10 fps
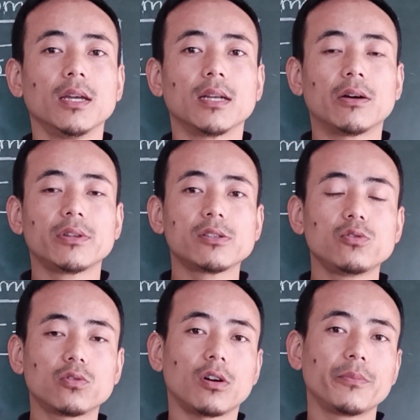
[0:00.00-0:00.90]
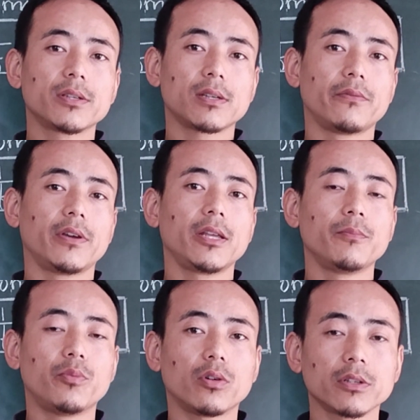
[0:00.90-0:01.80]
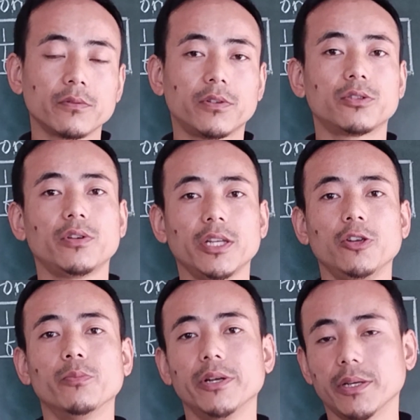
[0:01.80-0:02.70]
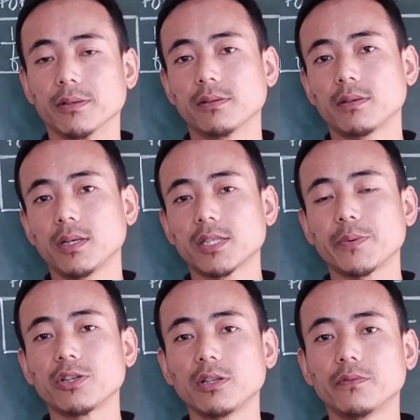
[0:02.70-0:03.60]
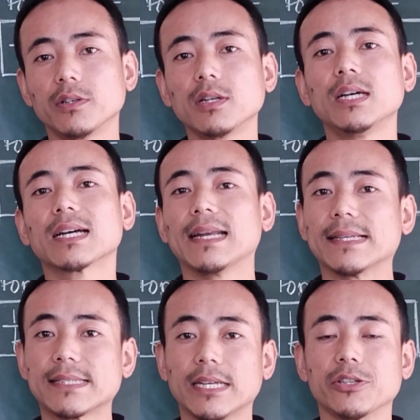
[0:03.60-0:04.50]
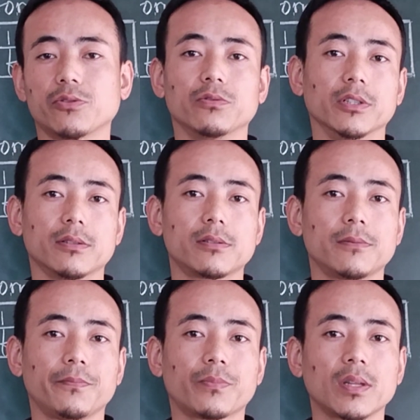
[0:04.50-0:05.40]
Now these two topics are very important for doing numericals, especially for class 10 students.